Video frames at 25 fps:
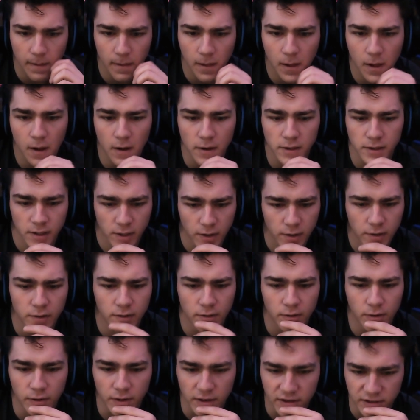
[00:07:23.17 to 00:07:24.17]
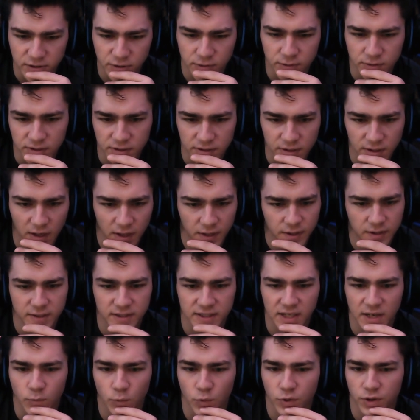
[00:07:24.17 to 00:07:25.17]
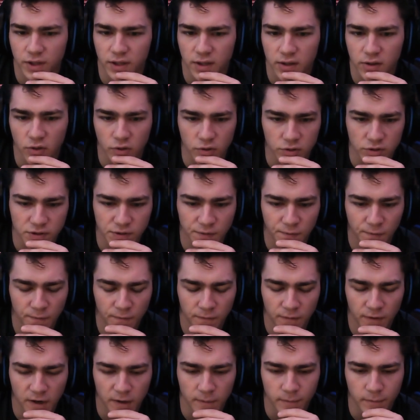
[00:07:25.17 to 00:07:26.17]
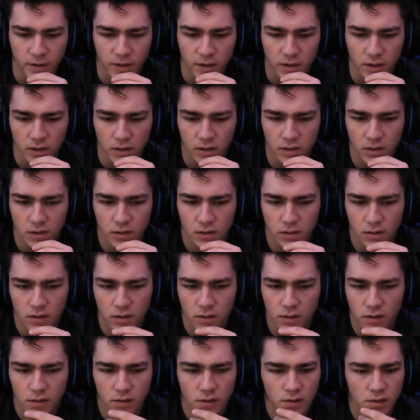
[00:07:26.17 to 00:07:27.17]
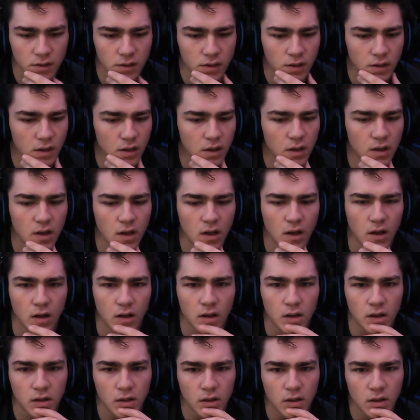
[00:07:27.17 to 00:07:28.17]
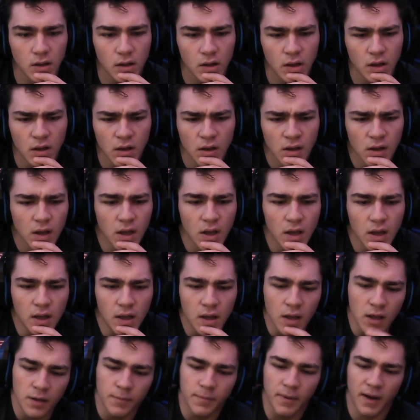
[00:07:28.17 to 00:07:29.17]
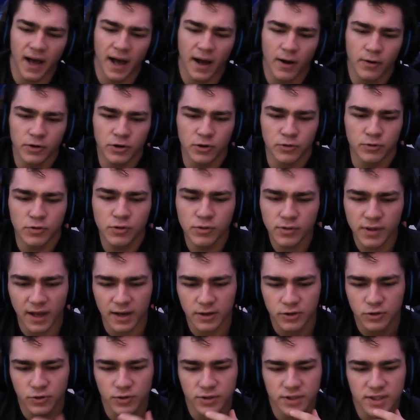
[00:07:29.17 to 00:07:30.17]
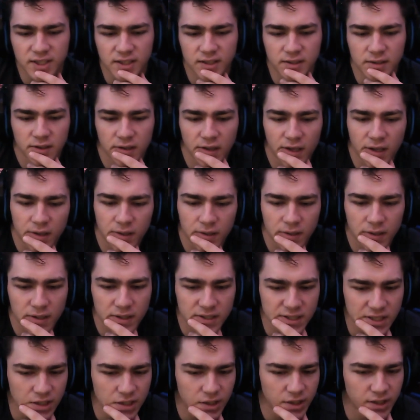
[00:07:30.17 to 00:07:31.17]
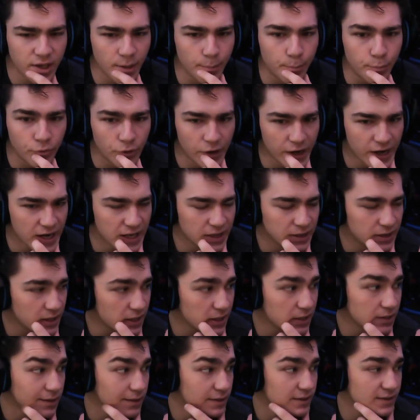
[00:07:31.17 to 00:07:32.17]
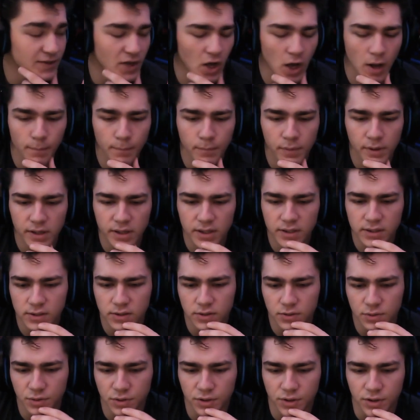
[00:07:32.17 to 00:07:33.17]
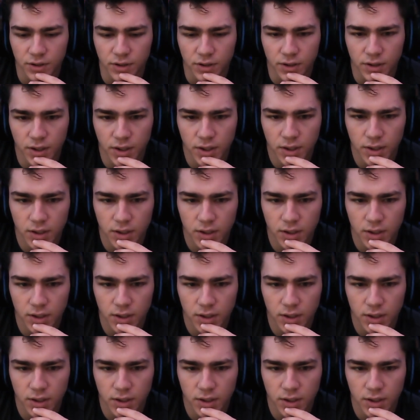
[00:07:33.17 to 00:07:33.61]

him? Okay, so it's not the same one that killed his family. Huh. But how do you do that? Do you just, like, is it like a brain thing like zombies or...